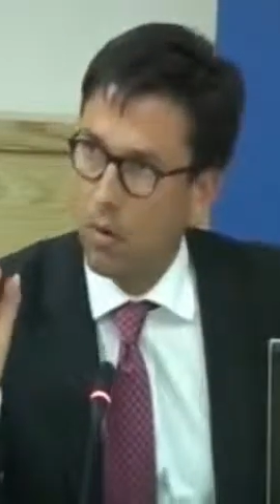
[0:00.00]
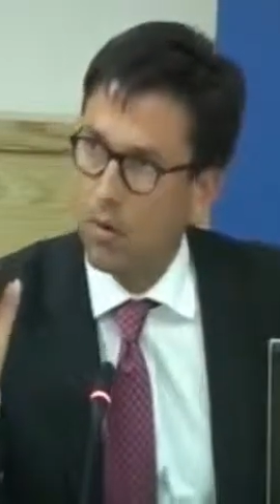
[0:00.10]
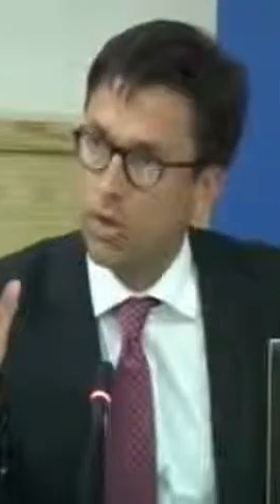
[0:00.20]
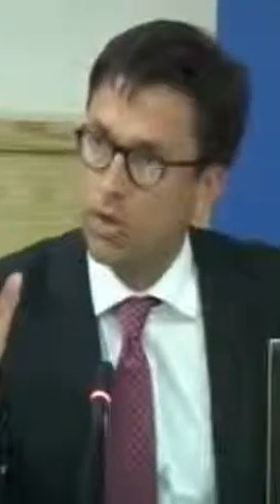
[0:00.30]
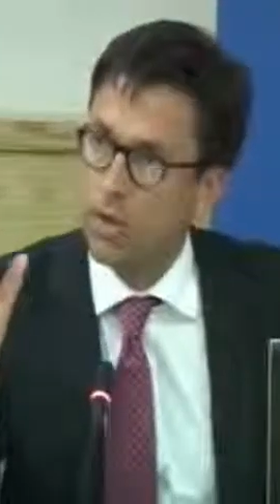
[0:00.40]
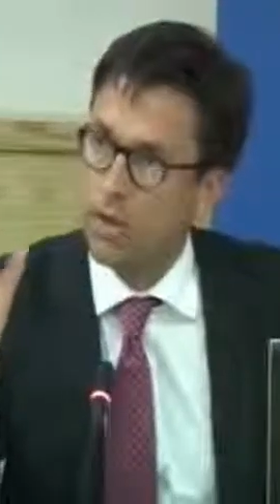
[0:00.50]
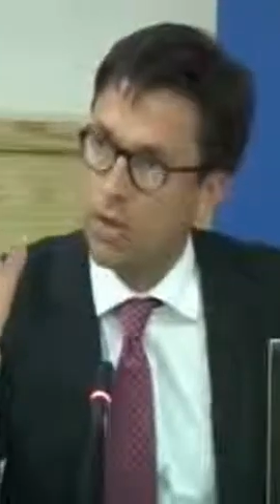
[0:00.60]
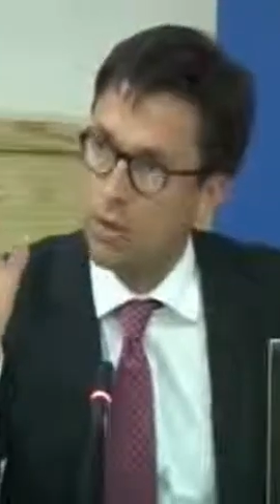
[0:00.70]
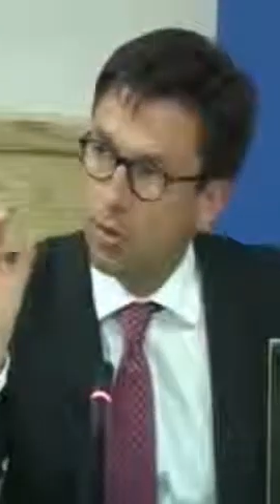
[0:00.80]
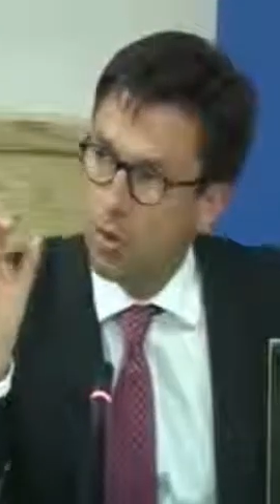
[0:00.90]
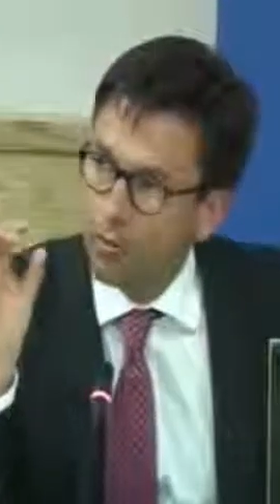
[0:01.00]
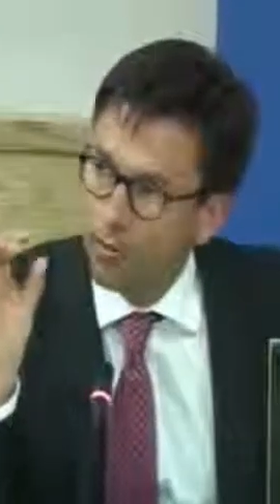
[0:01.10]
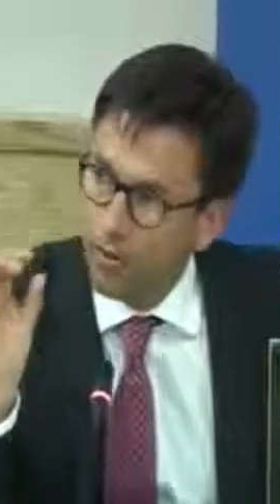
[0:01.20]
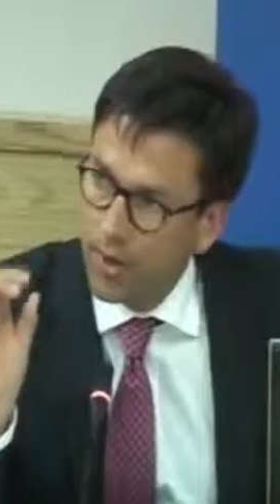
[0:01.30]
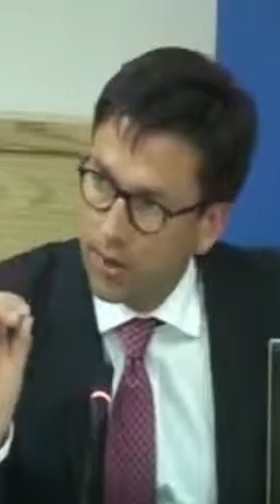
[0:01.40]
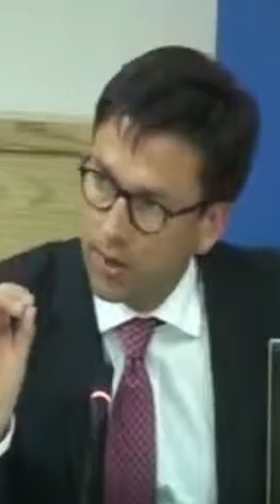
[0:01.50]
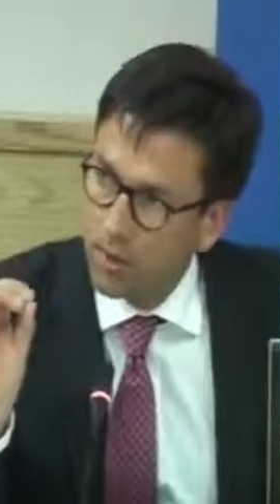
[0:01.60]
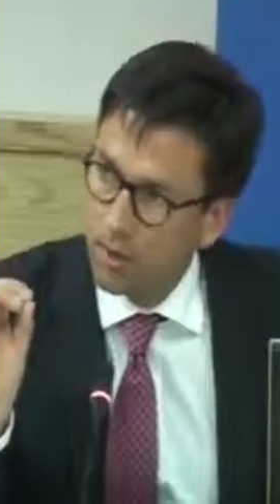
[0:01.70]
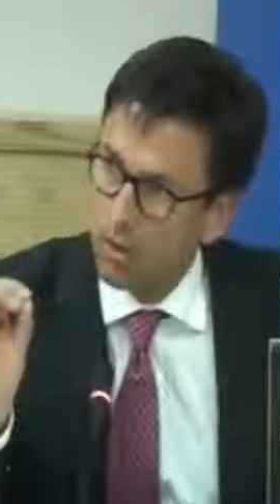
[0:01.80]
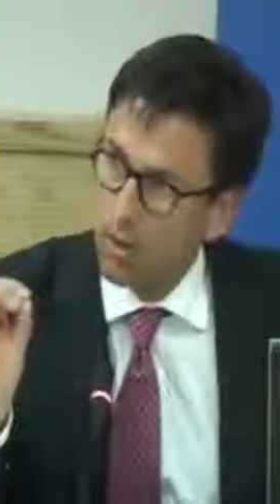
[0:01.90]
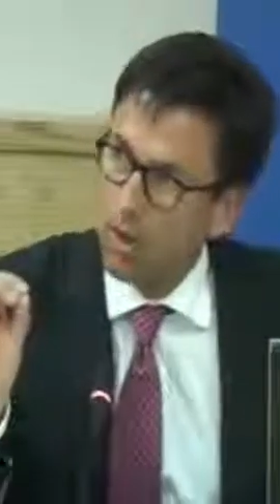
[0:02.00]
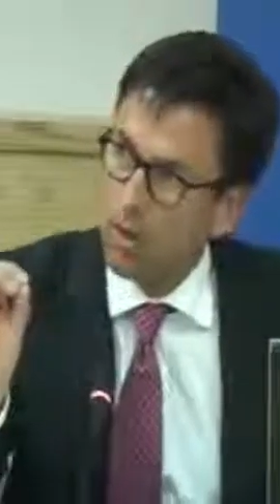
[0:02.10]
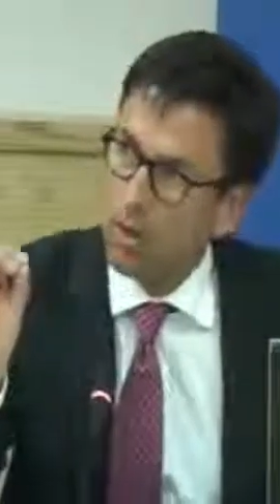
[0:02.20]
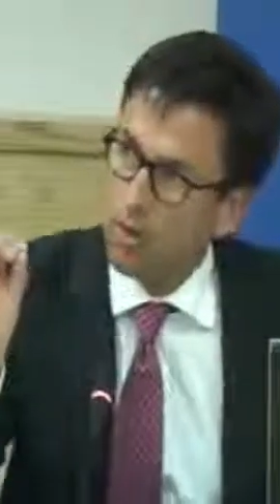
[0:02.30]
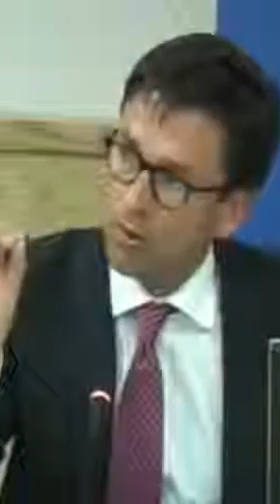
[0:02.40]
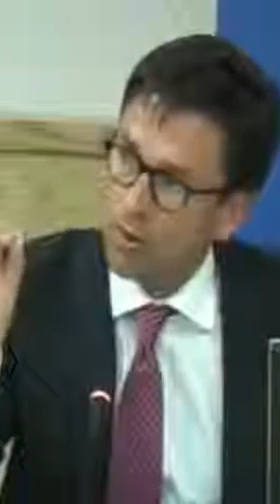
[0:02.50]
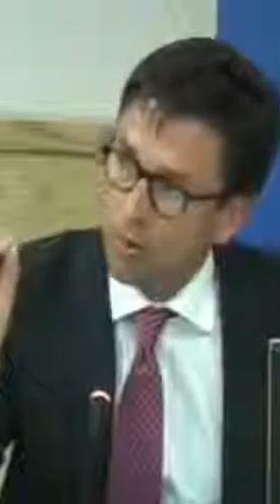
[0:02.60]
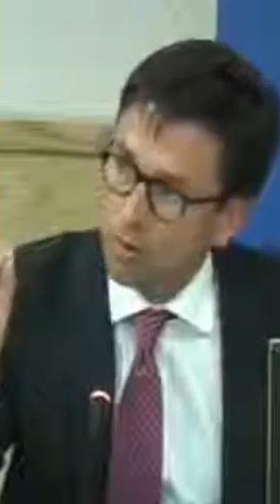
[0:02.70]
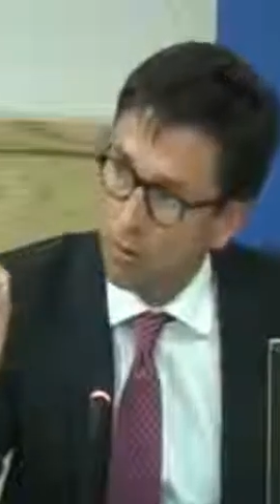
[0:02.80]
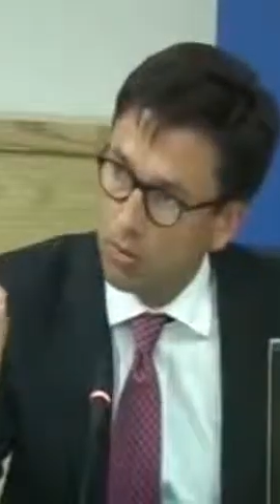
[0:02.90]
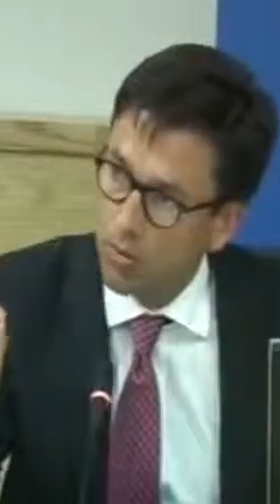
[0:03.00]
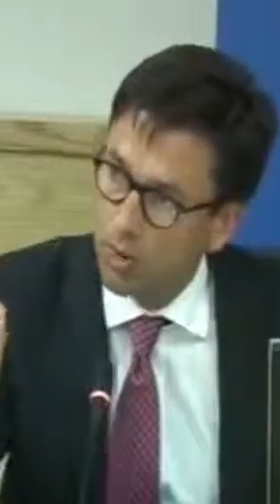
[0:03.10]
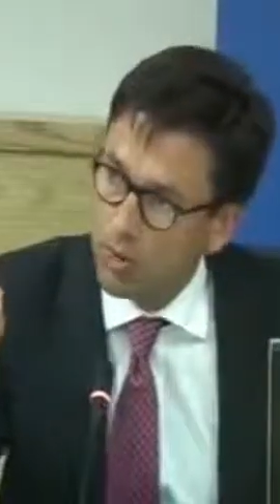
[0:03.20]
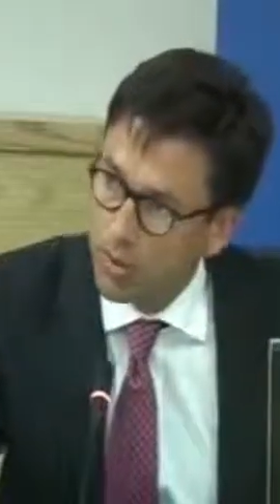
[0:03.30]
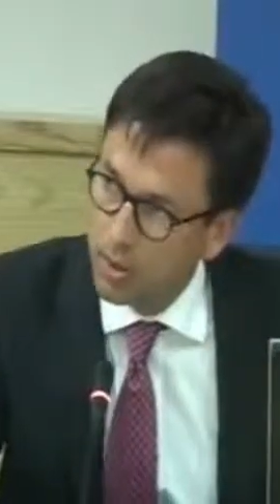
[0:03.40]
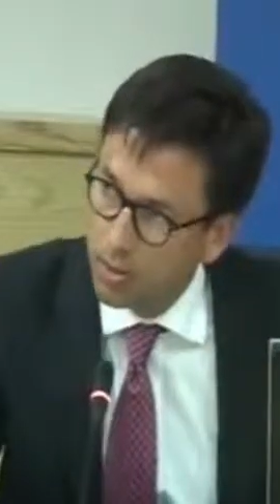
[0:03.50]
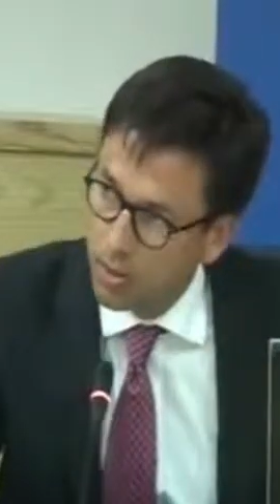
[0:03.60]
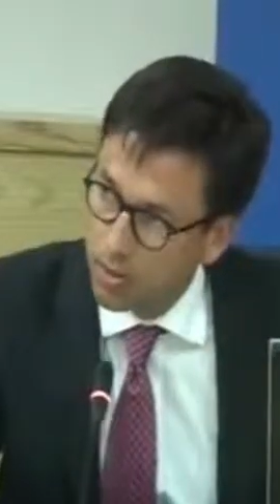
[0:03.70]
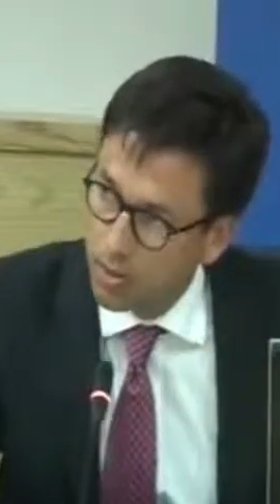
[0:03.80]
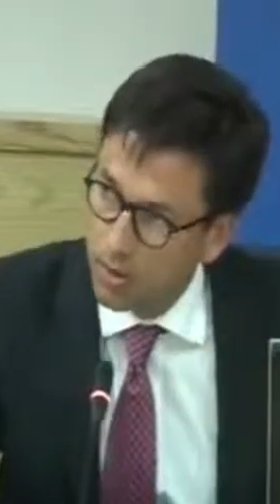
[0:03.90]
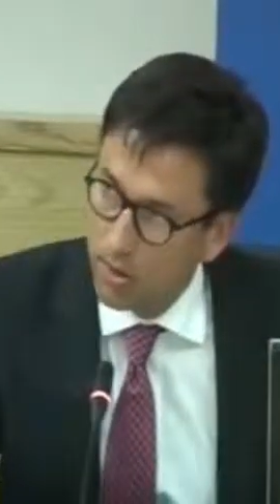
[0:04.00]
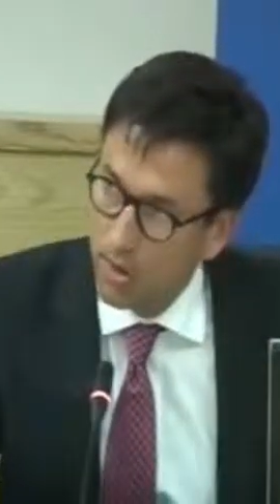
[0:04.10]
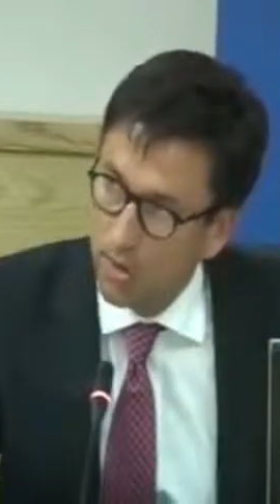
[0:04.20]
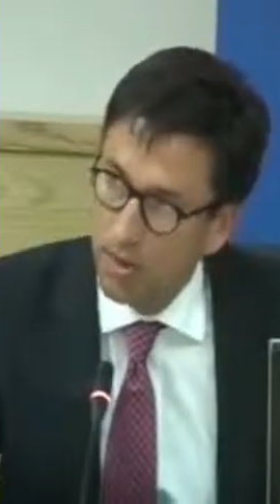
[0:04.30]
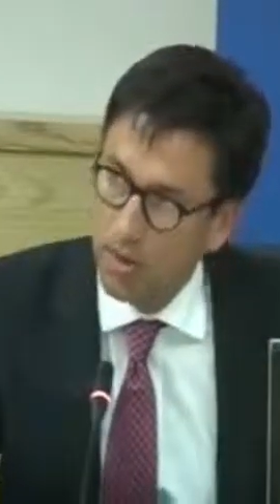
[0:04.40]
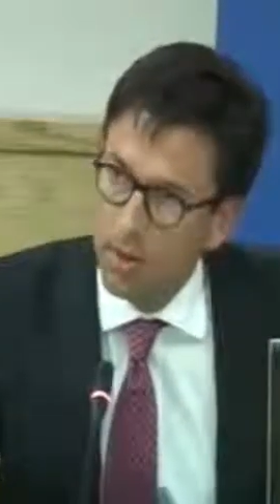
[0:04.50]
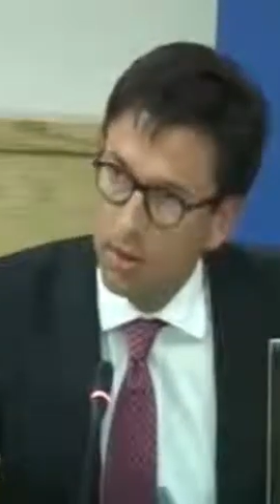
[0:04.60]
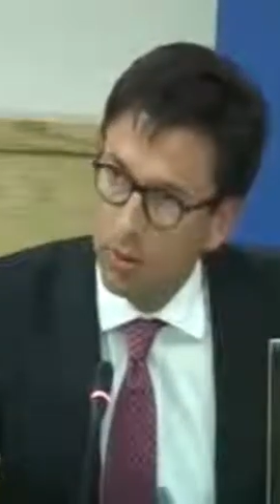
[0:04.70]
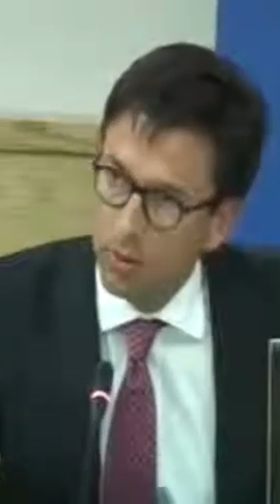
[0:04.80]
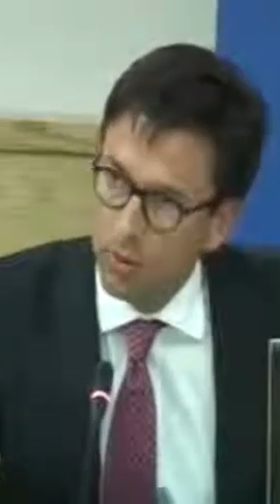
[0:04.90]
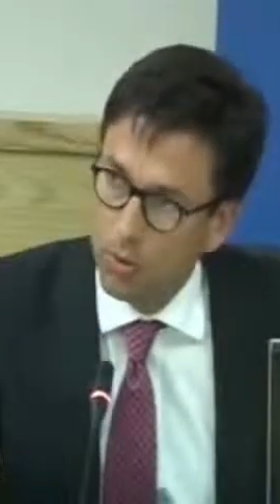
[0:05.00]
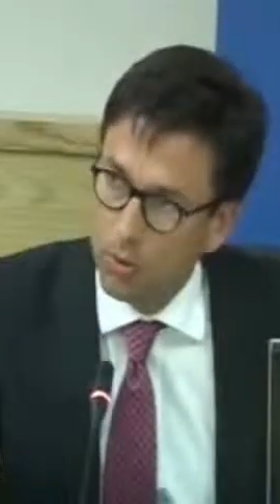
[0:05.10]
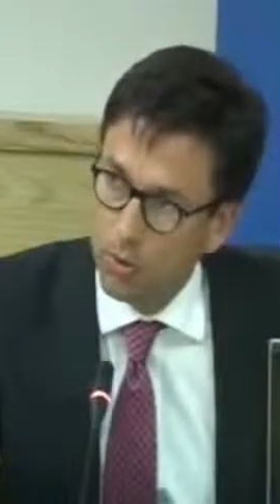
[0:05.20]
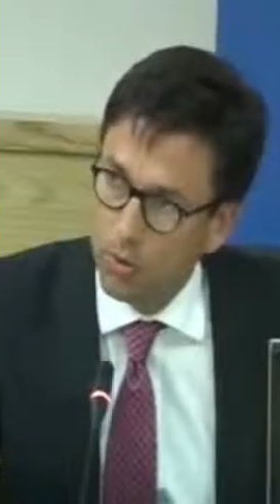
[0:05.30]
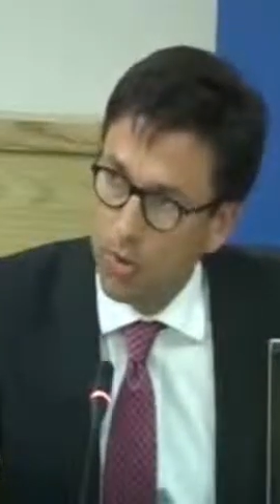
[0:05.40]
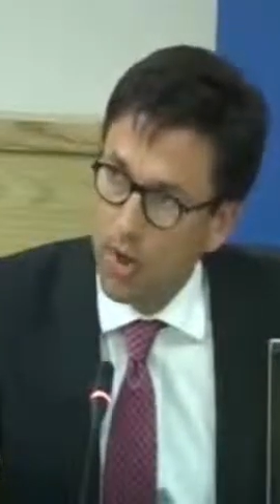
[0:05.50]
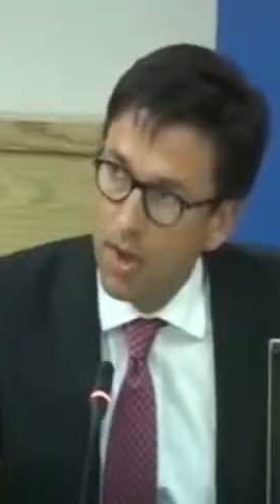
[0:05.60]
We just need to convince certain constituents in the European Union